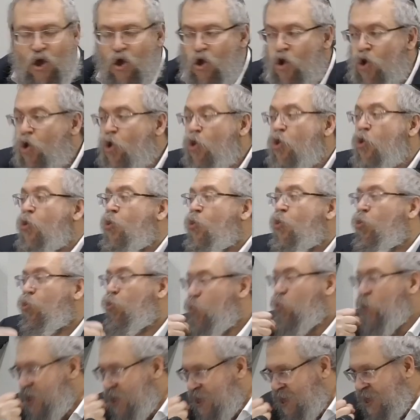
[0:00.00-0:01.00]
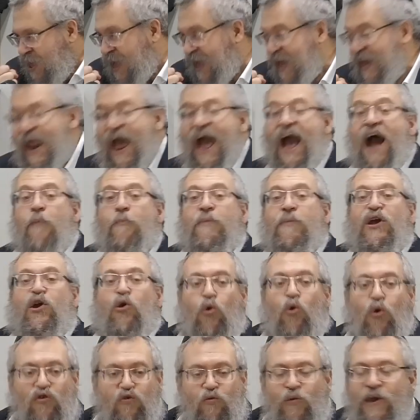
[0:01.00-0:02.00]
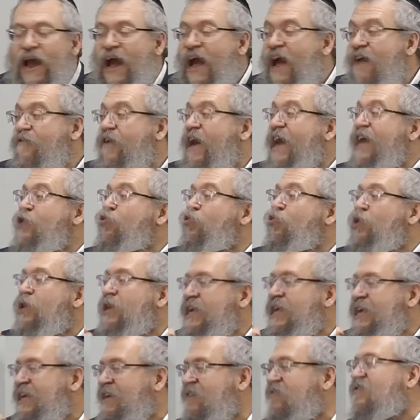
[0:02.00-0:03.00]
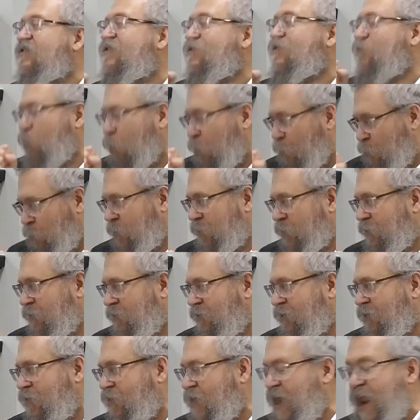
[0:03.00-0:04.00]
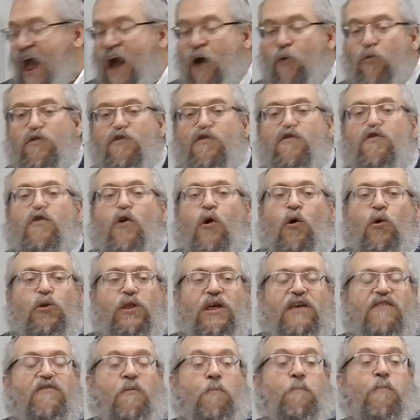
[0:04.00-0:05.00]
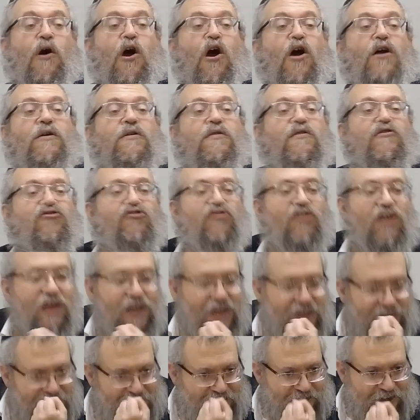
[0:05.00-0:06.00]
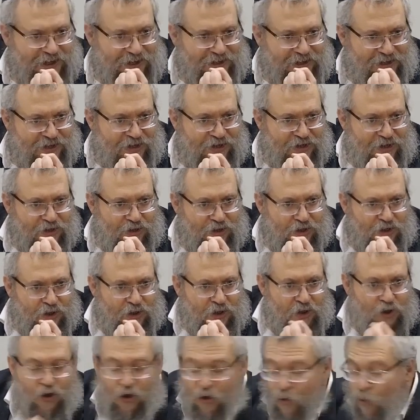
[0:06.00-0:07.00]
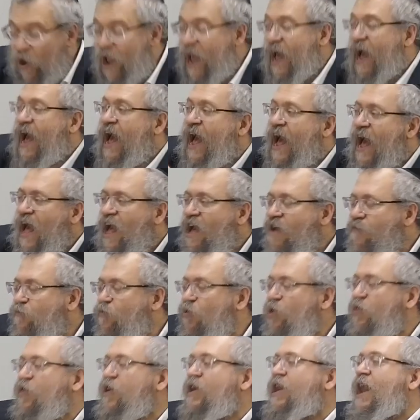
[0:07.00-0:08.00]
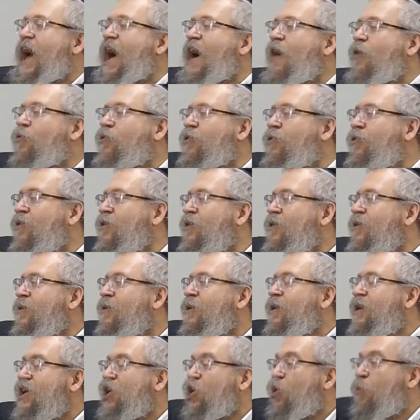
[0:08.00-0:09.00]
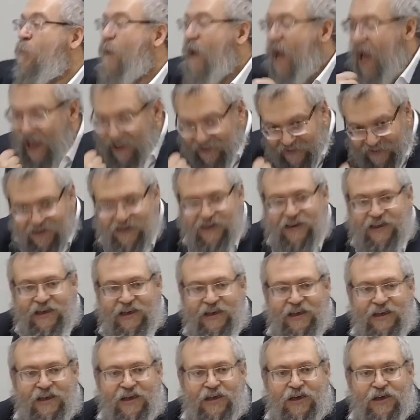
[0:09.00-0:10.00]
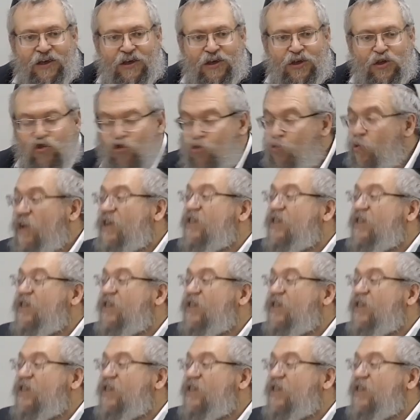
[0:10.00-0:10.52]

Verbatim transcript: disappears instantly. It has no beingness. So if the whole power of the Chet and the whole power of the Dalet is the Aleph, so Echad, Aleph,